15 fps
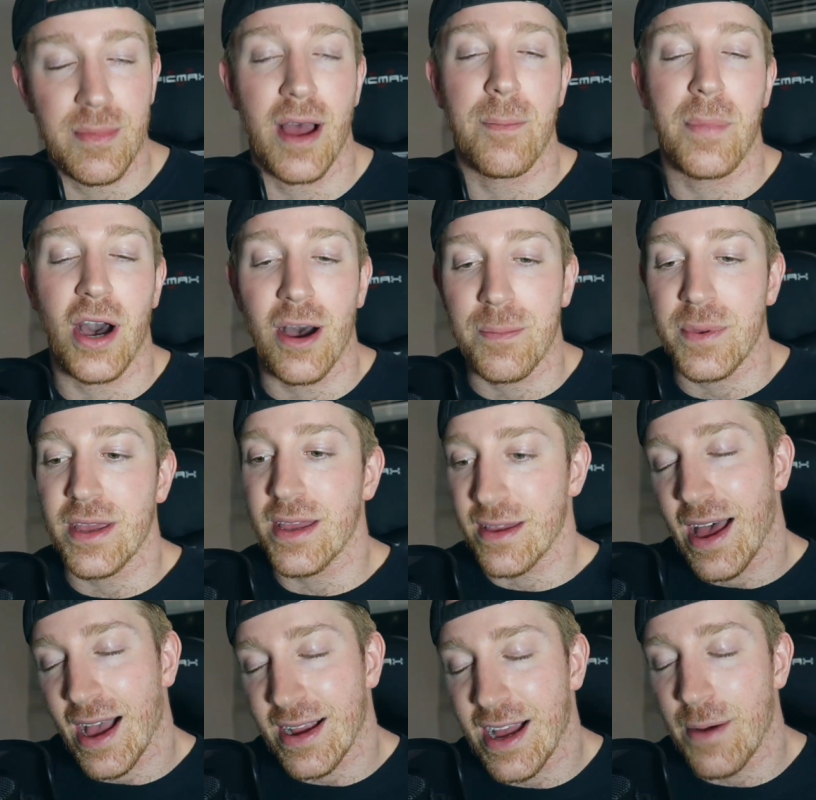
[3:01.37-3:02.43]
my puppy.
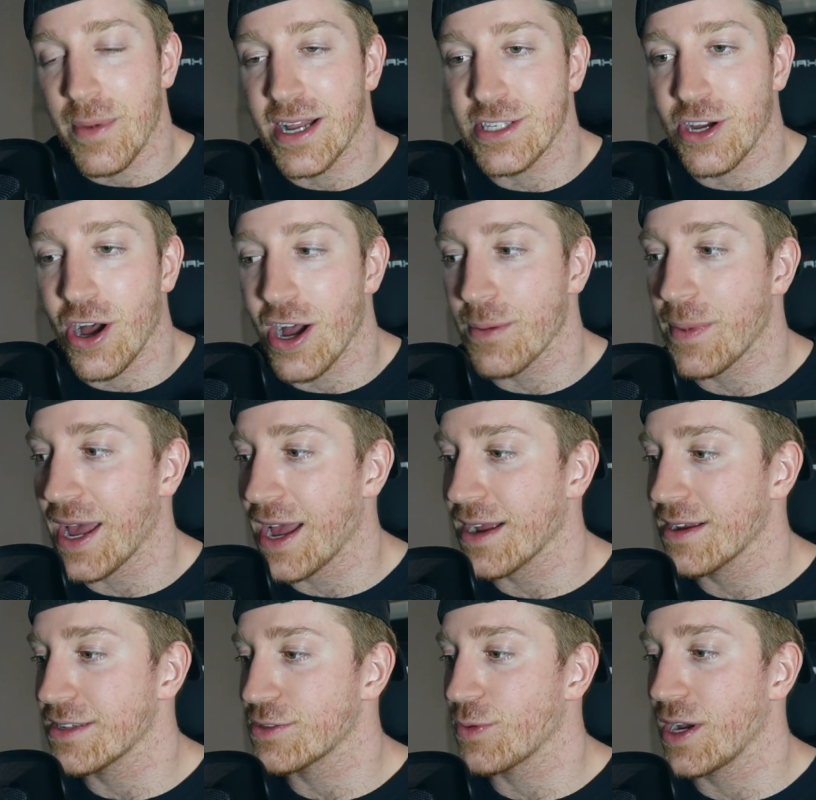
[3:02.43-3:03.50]
I got my dog
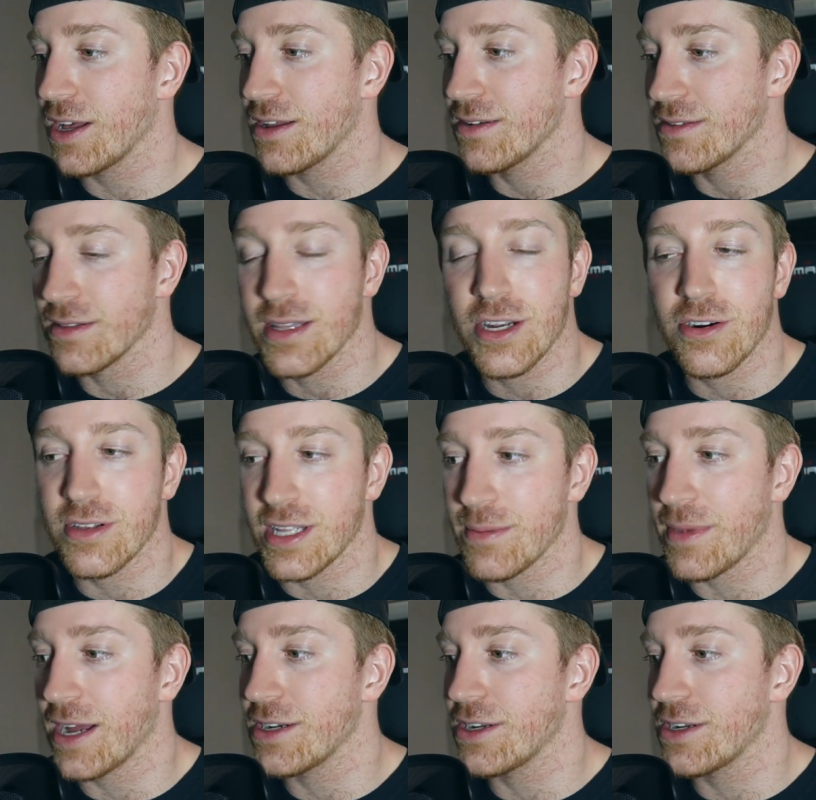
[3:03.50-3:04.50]
back as well. Literally my